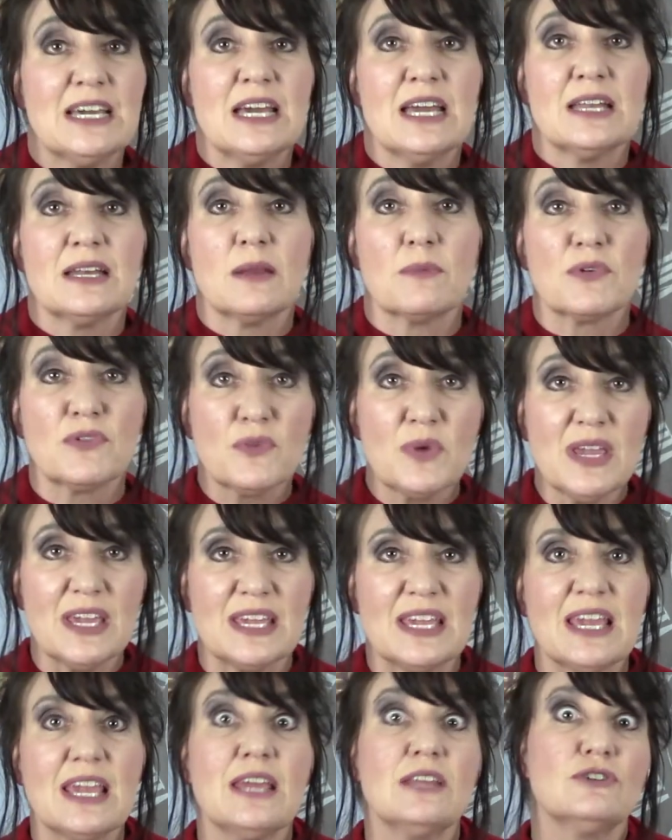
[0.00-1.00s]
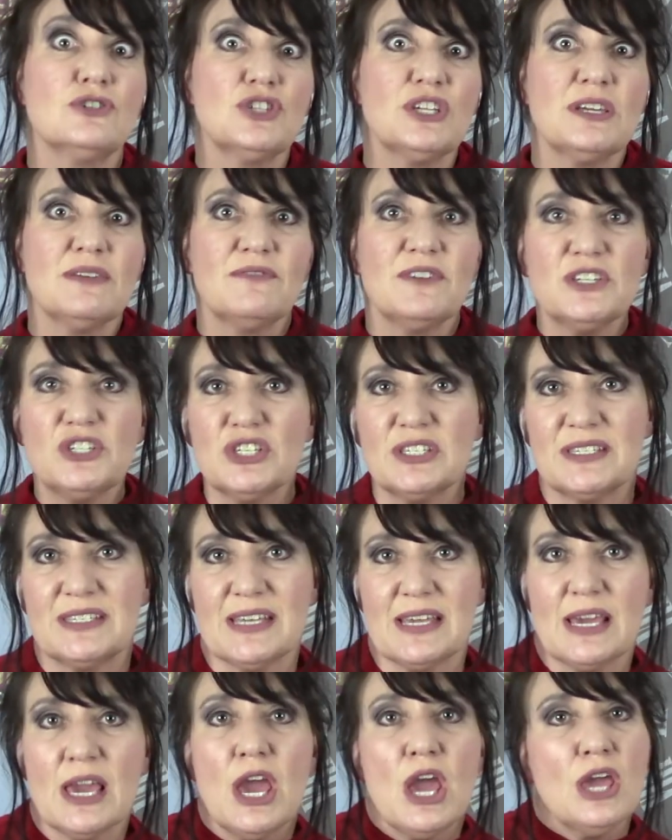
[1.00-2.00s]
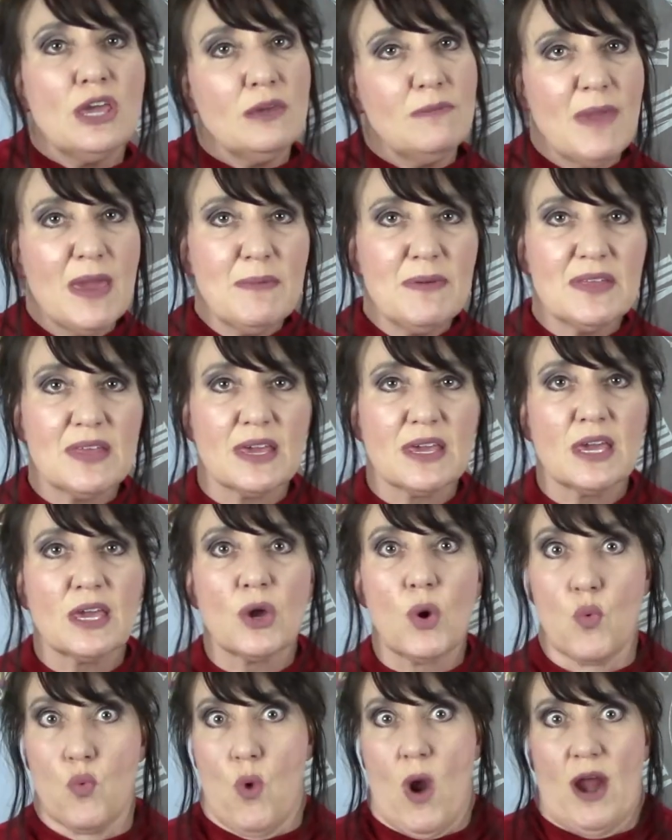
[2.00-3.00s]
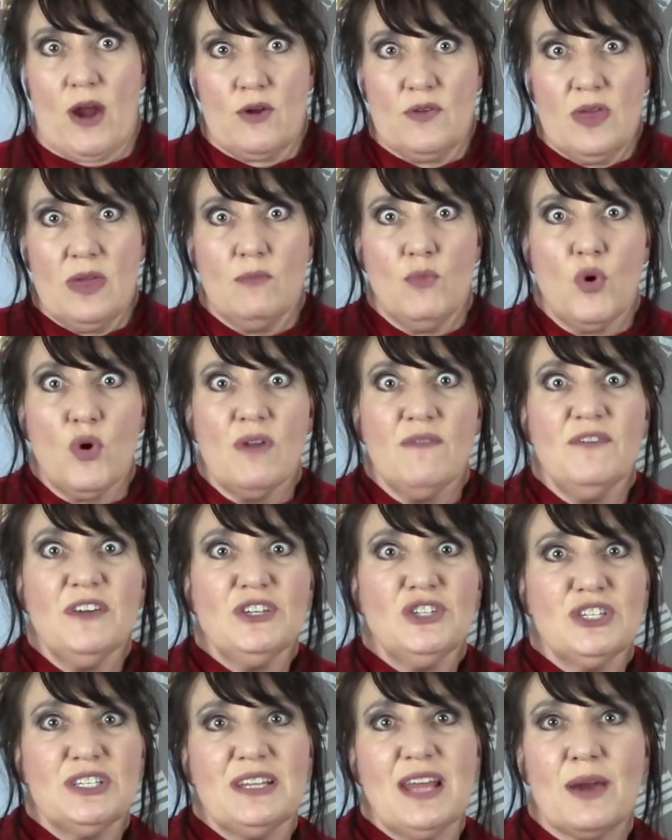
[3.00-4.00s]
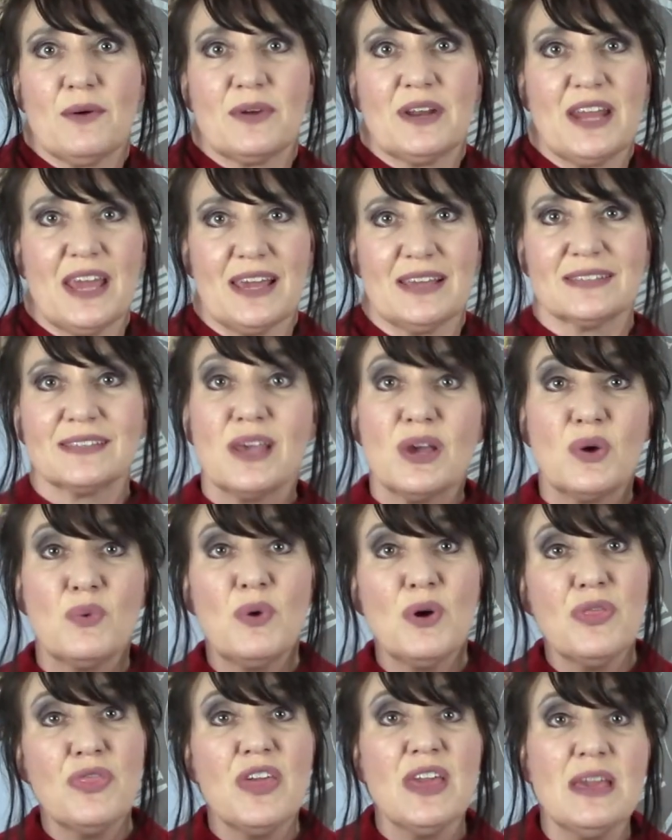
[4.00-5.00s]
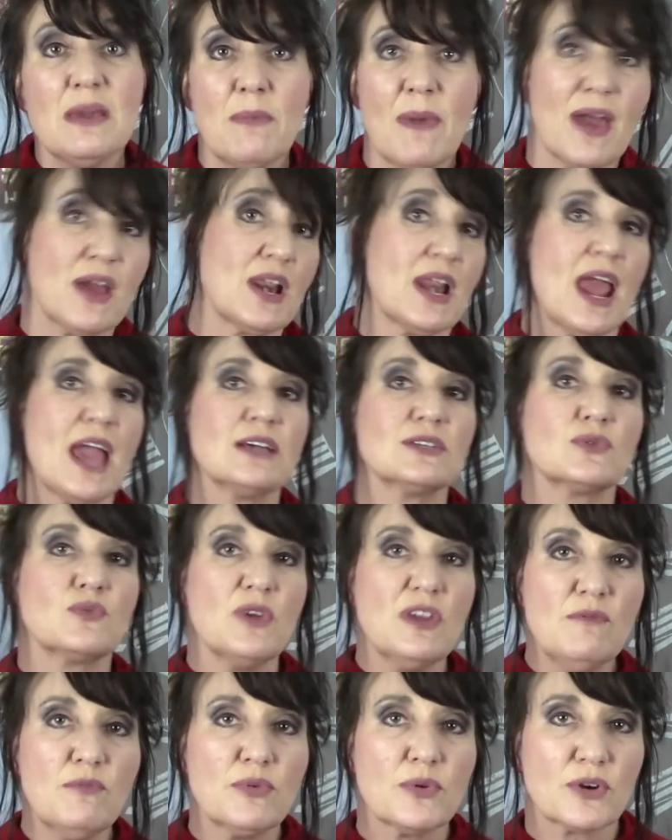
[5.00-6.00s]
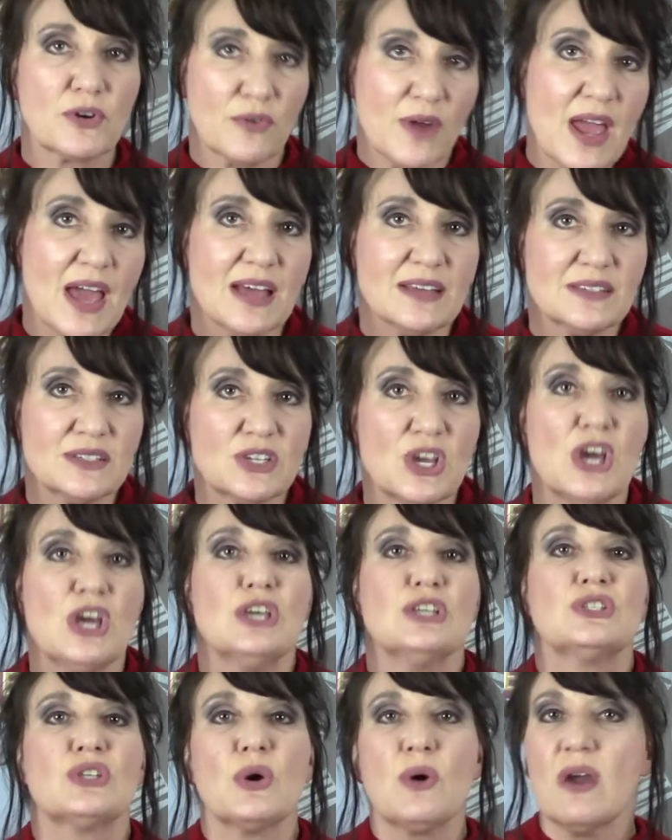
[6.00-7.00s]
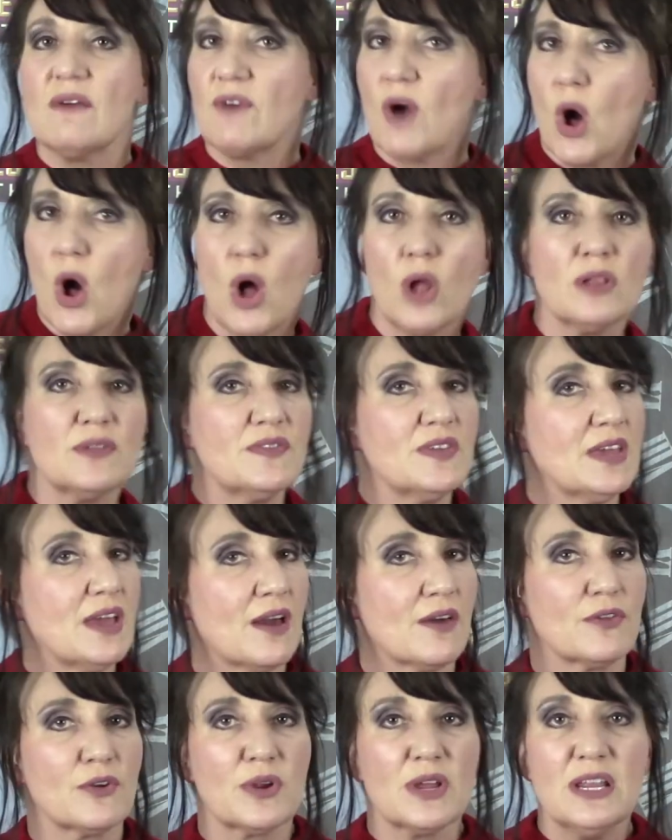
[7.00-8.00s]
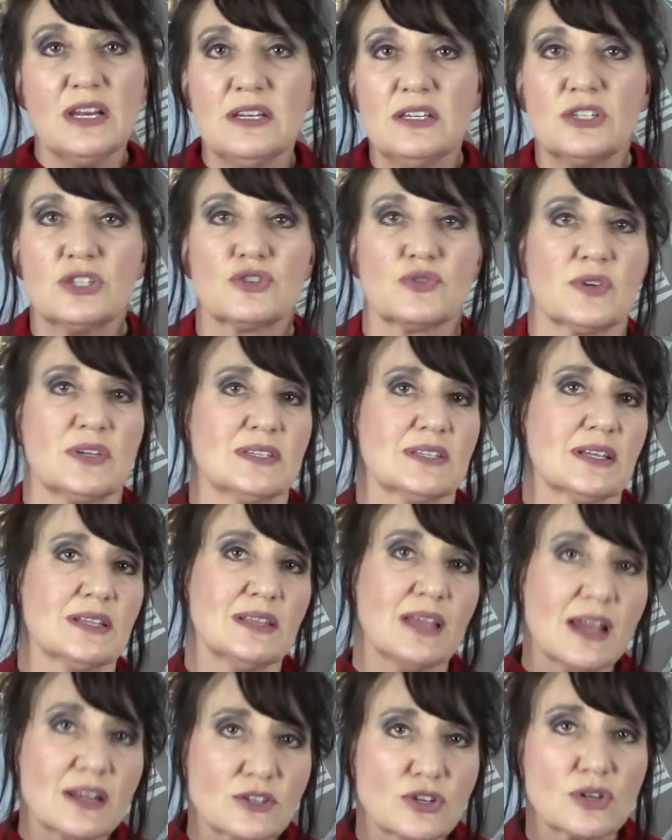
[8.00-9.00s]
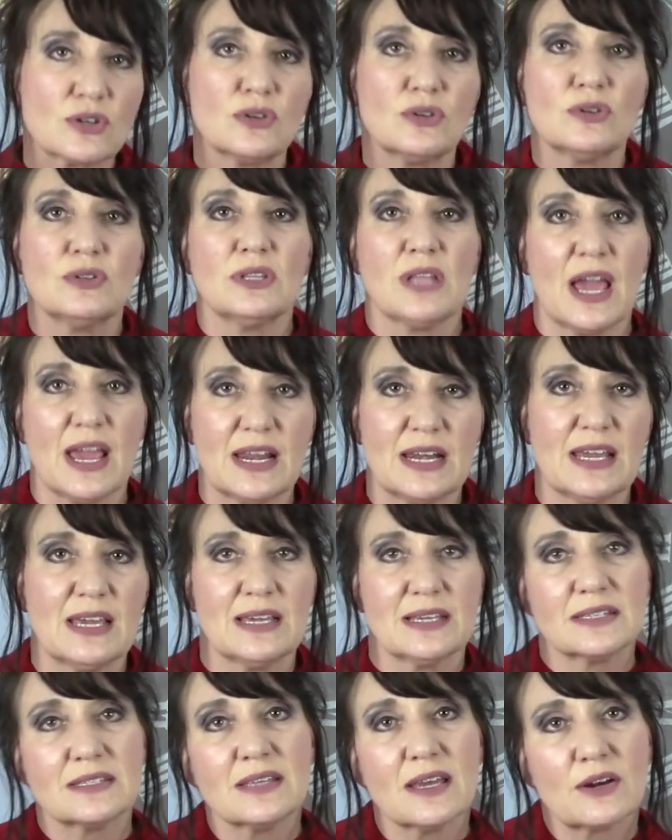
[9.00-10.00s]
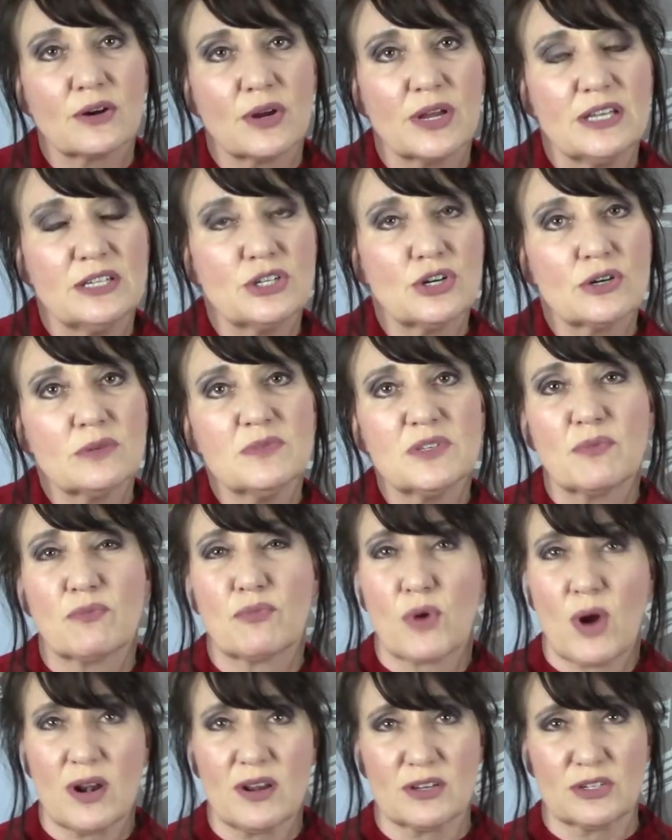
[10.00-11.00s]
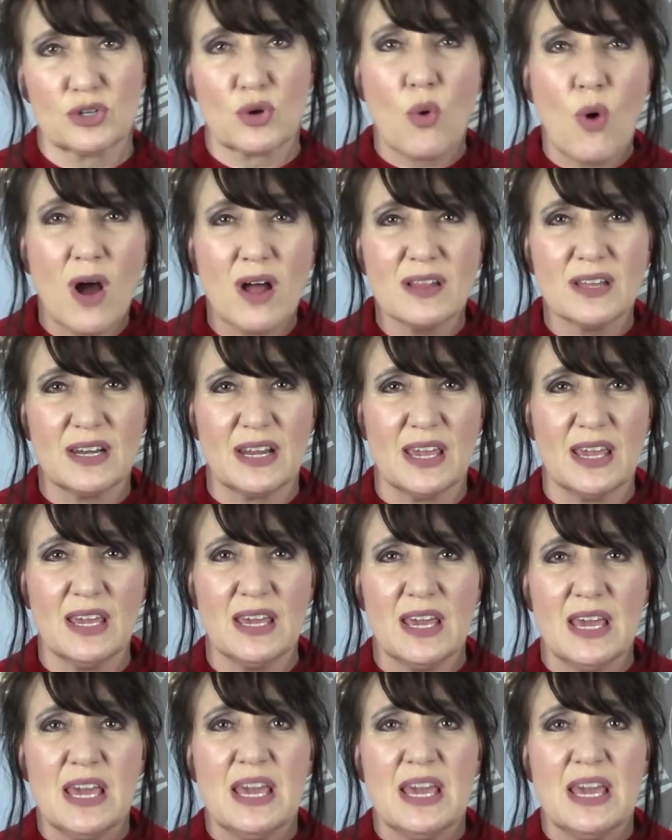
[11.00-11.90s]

Number 3, energy efficiency. You may be thinking, why are they more efficient nowadays? Well, think about it. As we've progressed, so have all of the other industries, electrical, lighting, etc., in terms of product quality.